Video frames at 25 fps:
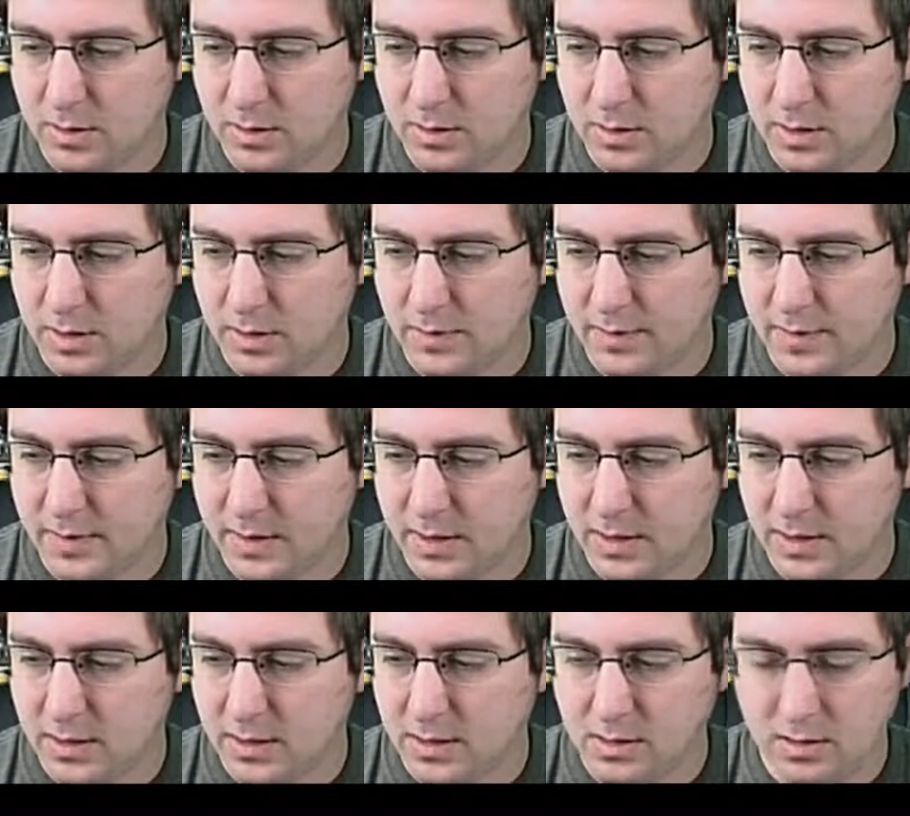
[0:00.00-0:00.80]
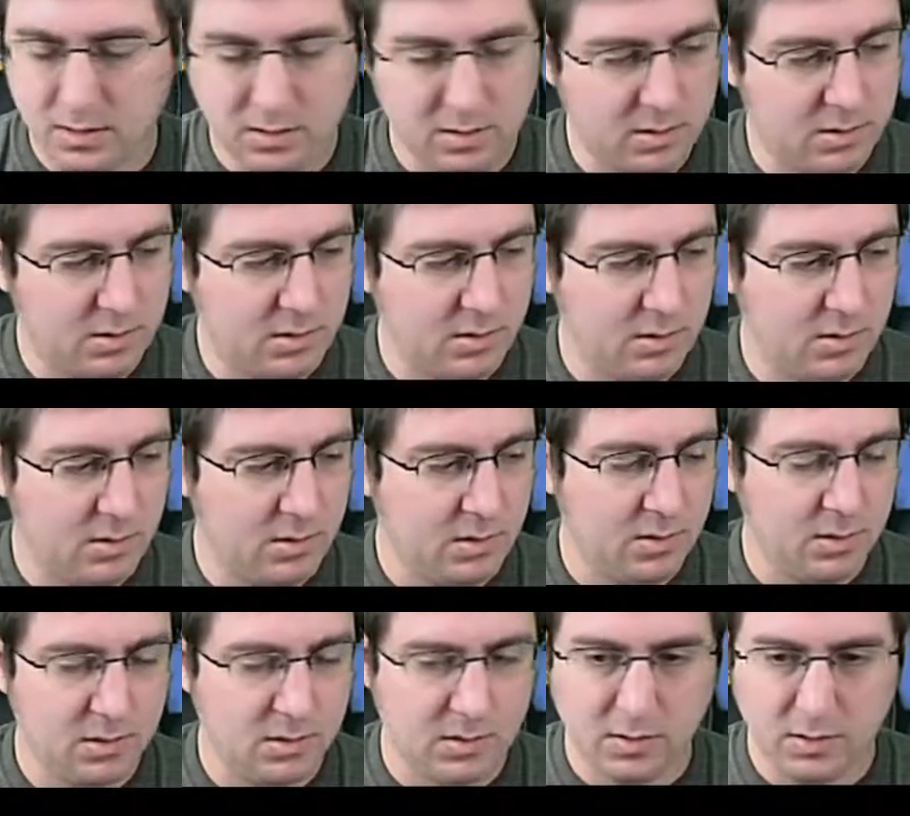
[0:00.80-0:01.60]
And then
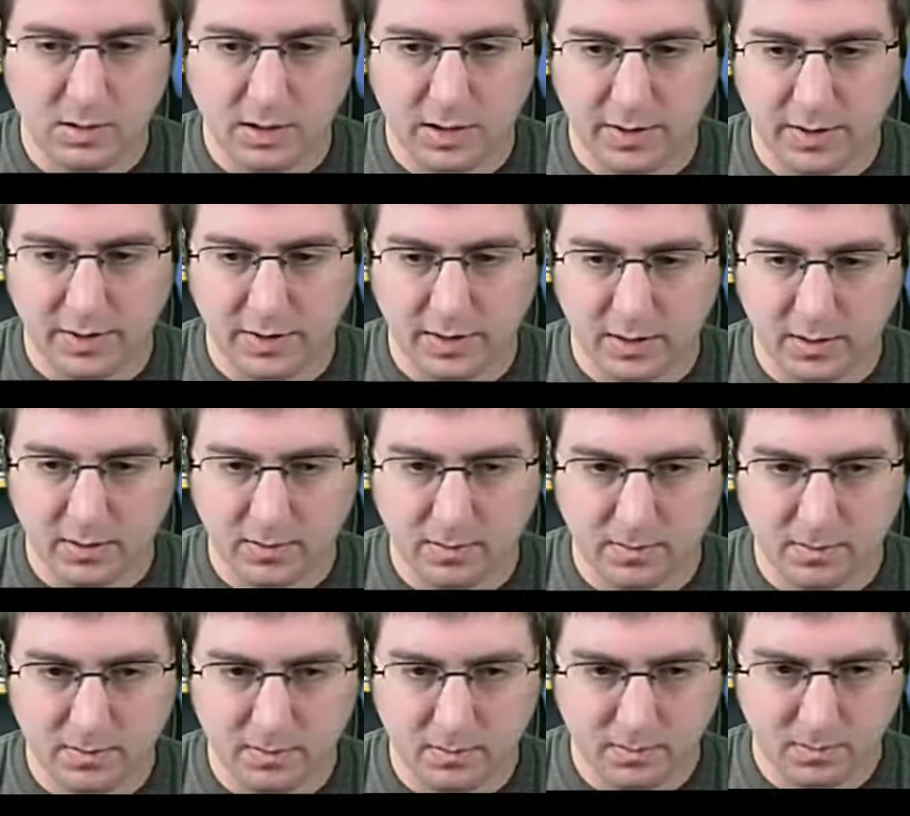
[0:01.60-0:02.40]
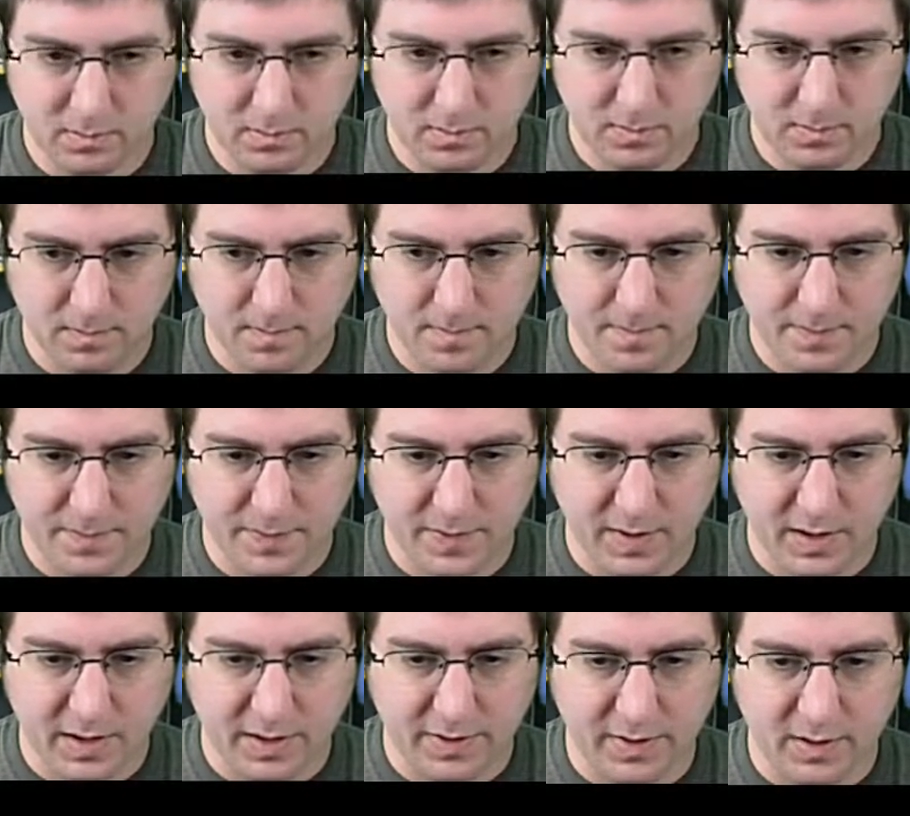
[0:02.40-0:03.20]
I think
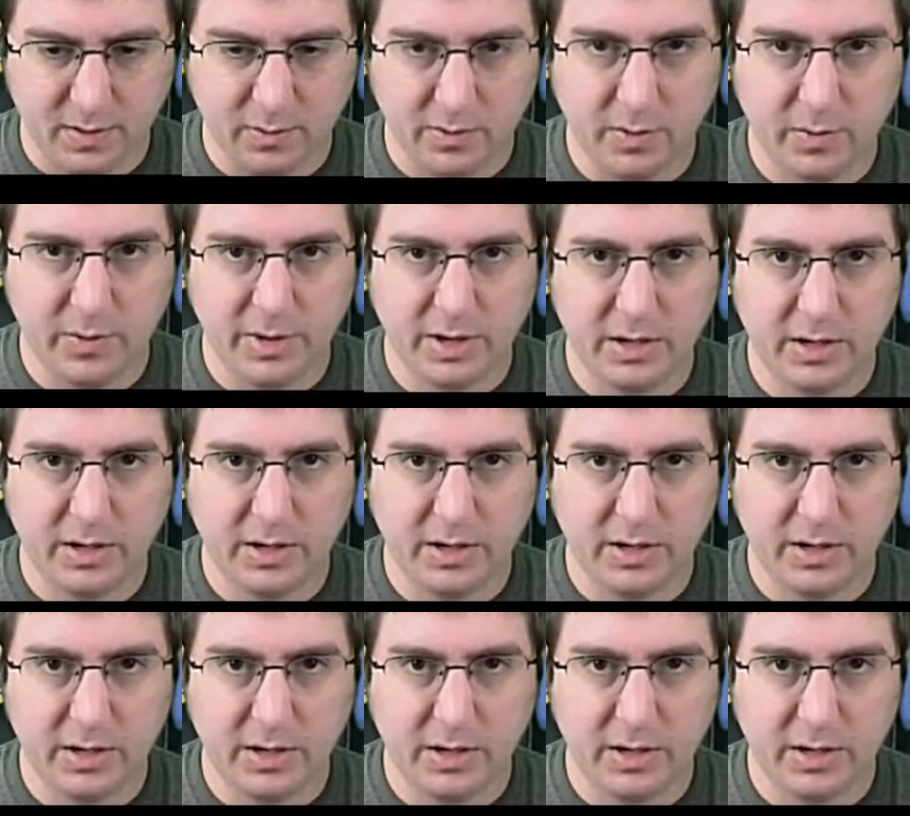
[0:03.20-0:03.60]
we win